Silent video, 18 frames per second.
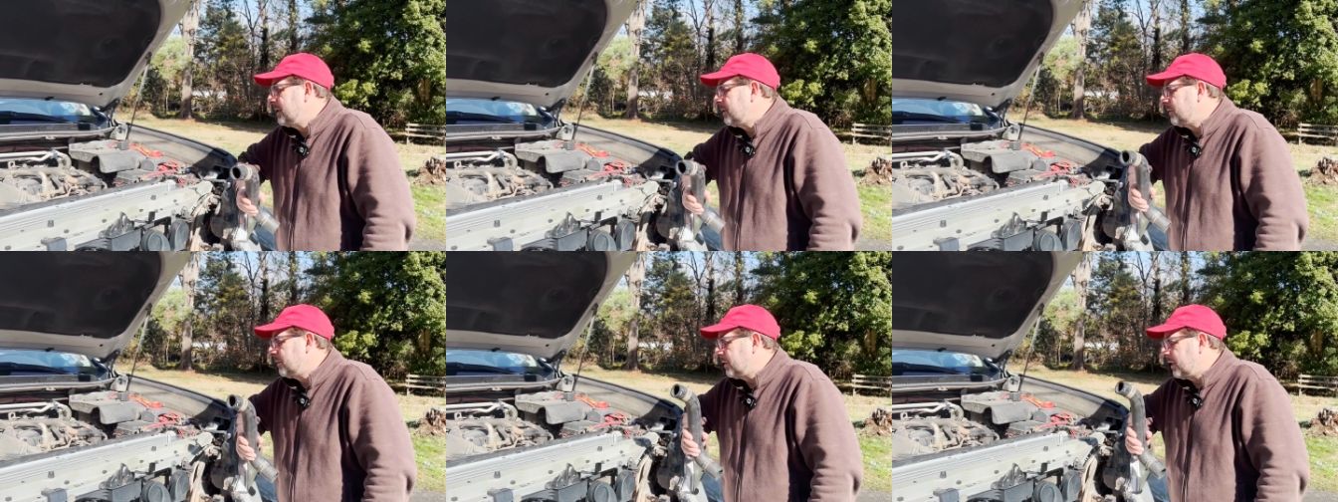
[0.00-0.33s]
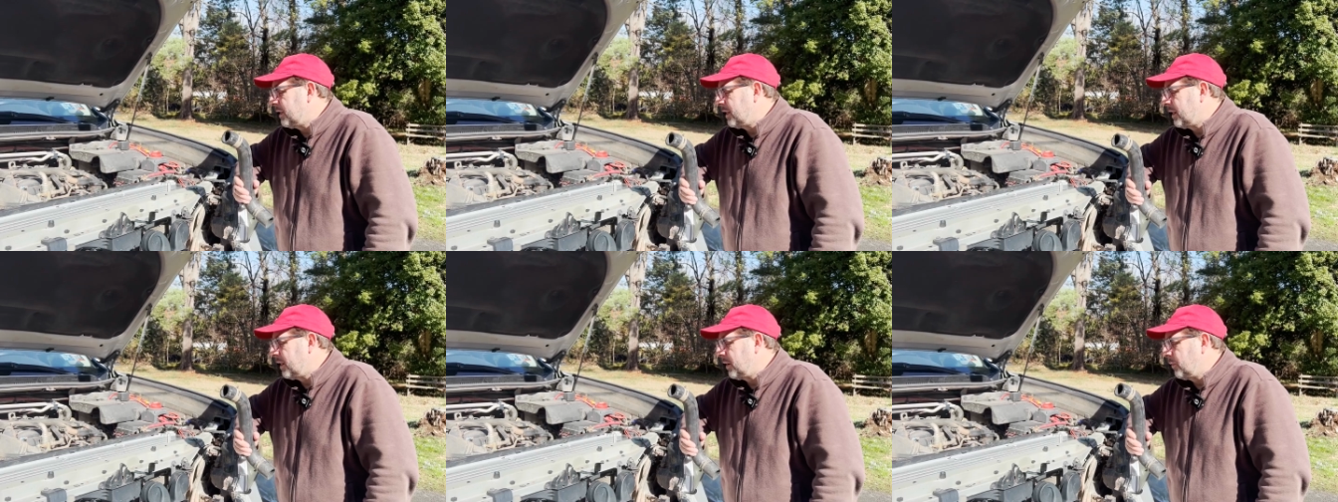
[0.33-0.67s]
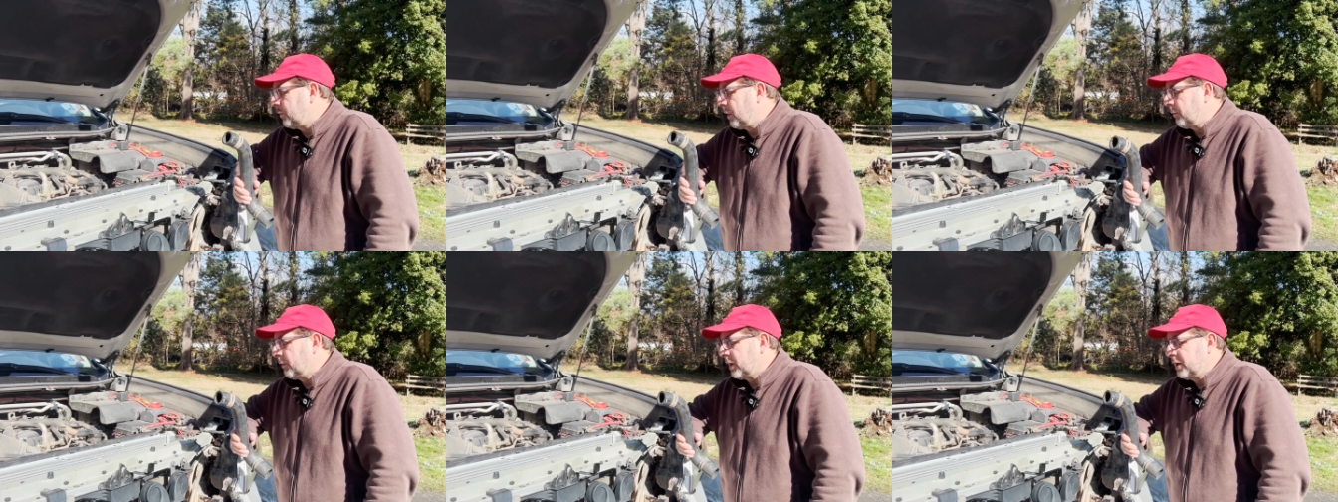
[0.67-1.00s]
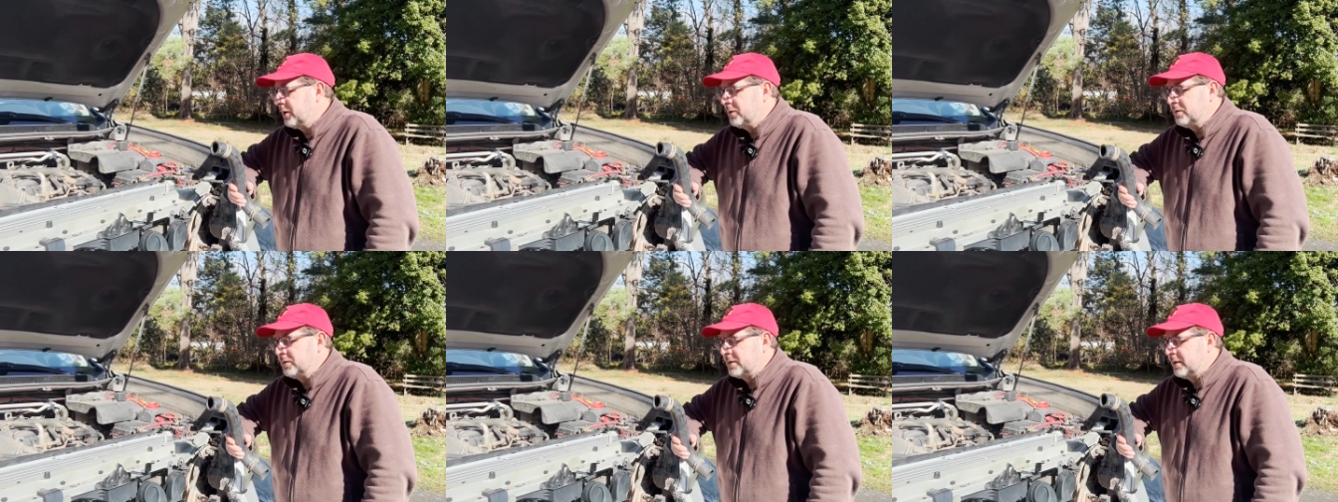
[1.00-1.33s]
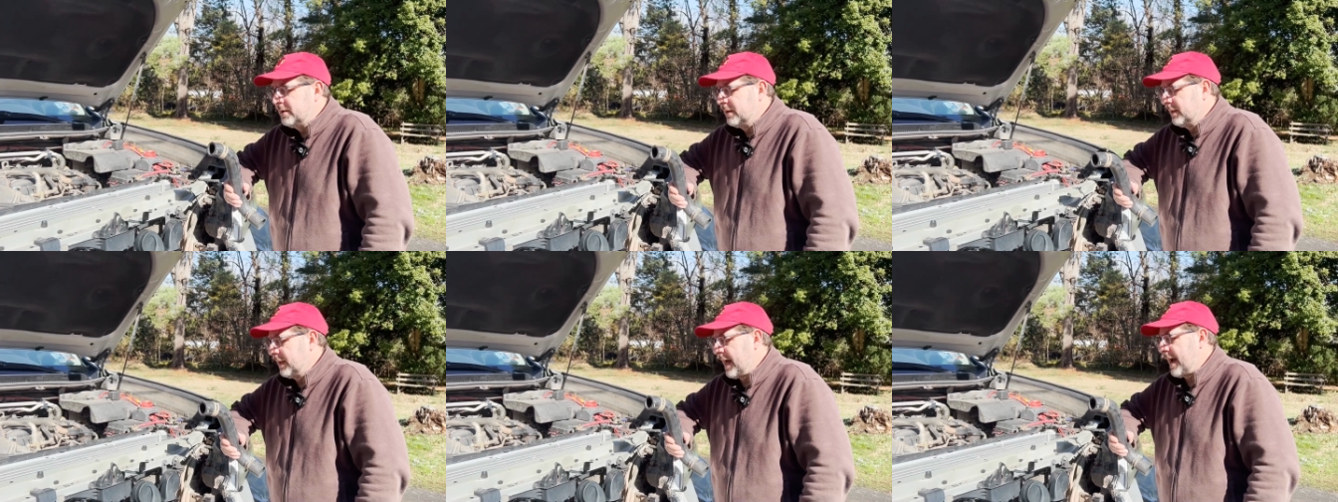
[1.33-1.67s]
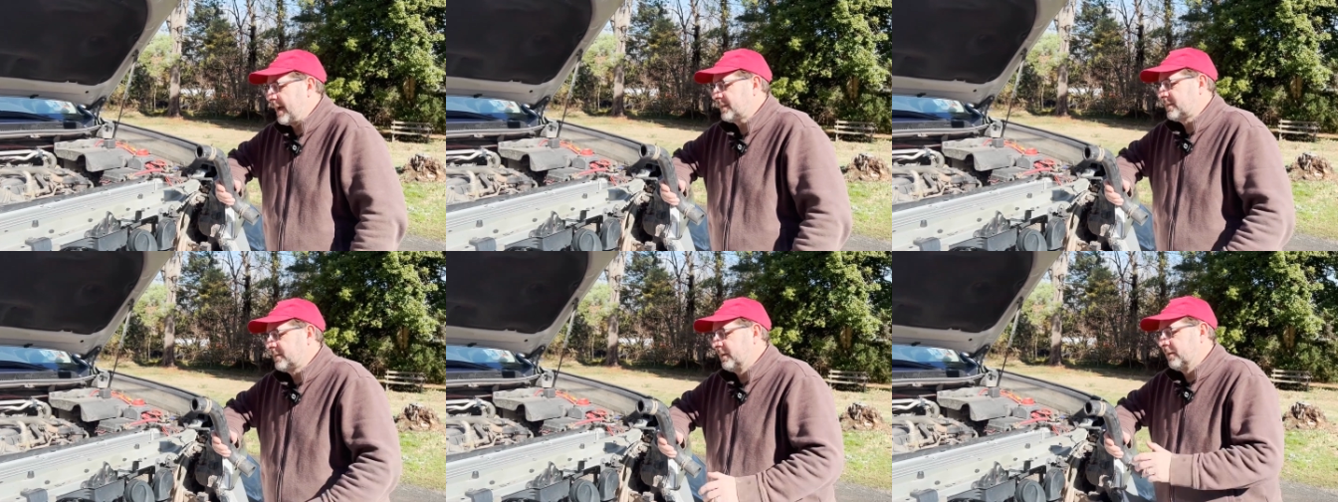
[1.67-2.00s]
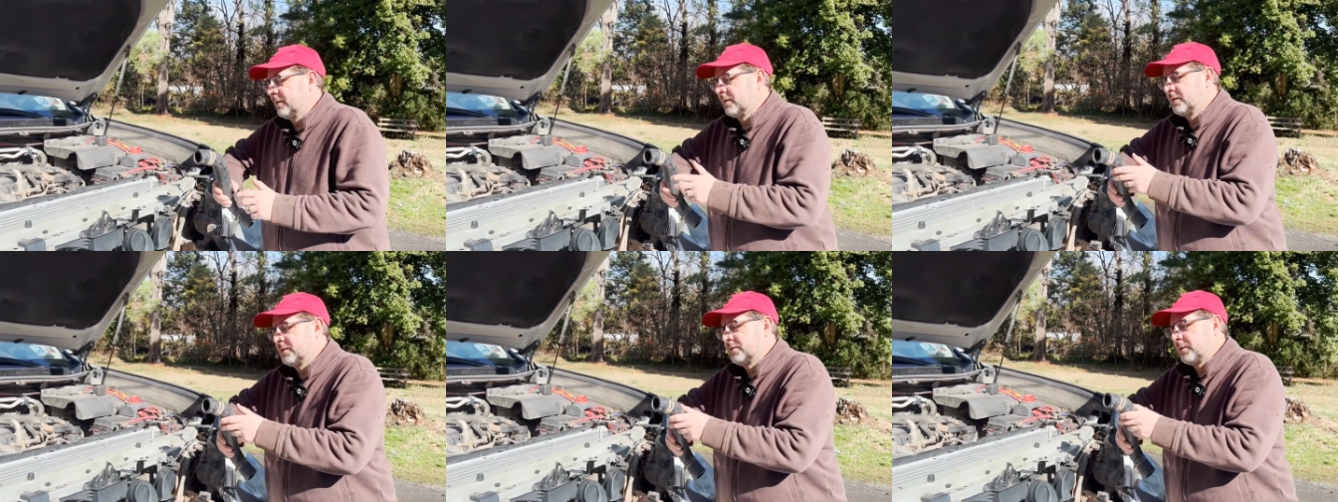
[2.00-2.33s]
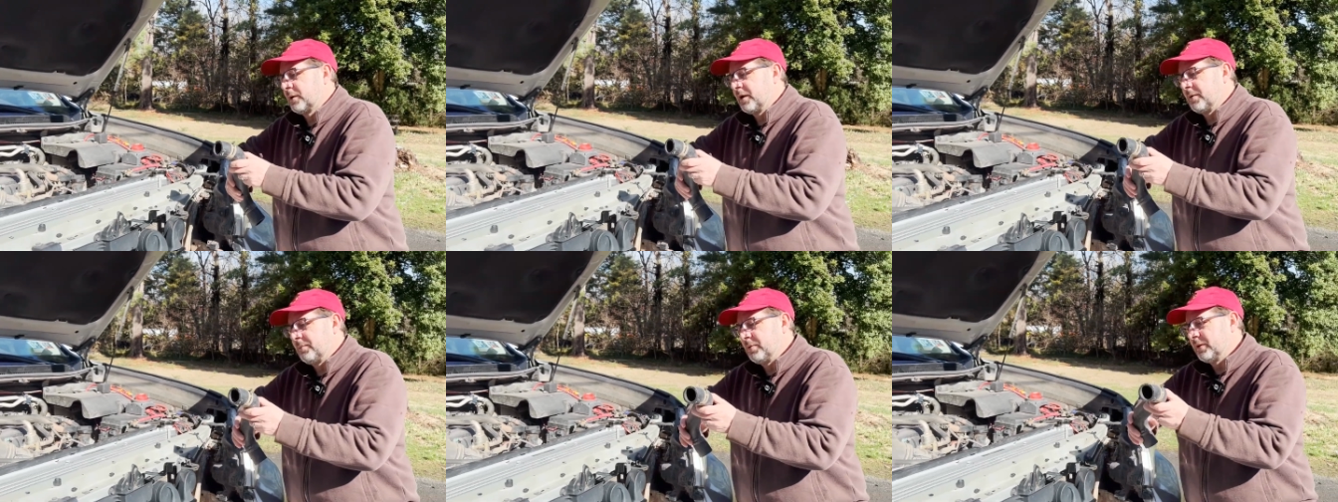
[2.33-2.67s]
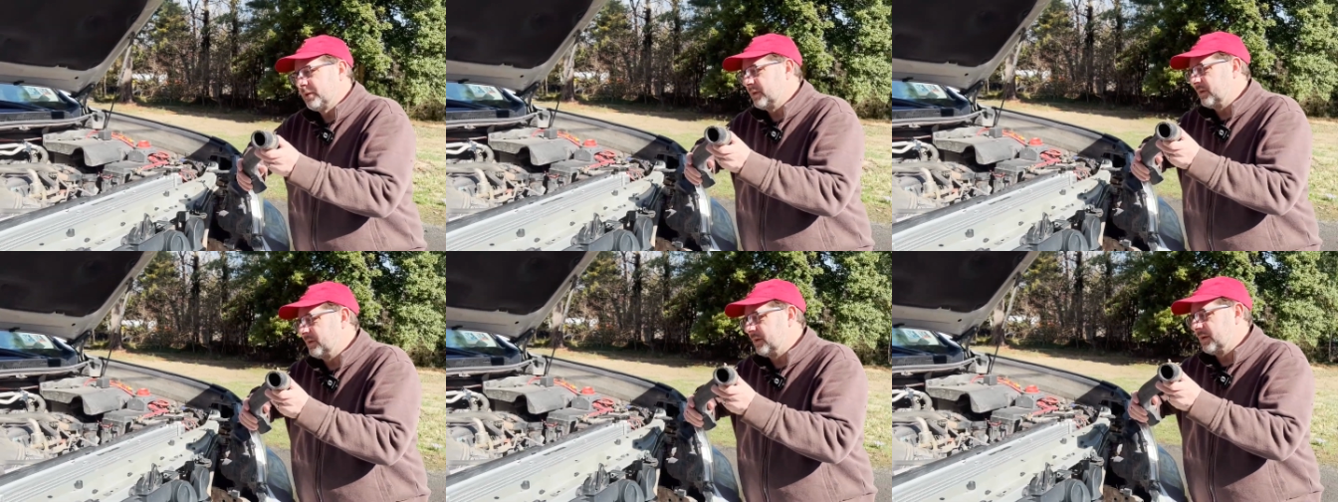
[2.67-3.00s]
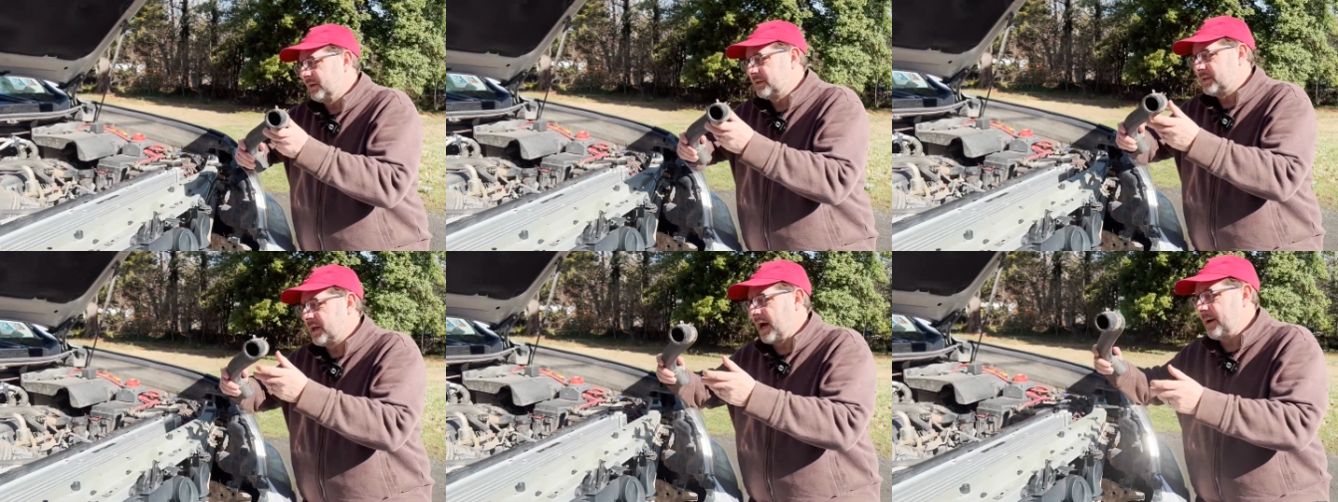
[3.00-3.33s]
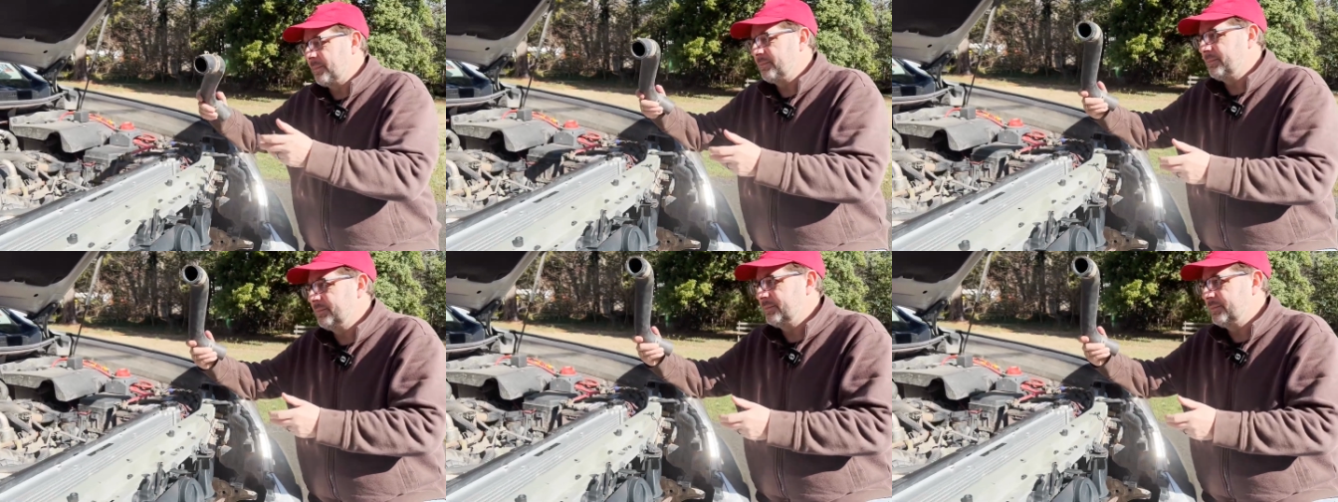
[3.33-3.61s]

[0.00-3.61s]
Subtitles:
What we're going to do last here is we're going to put the top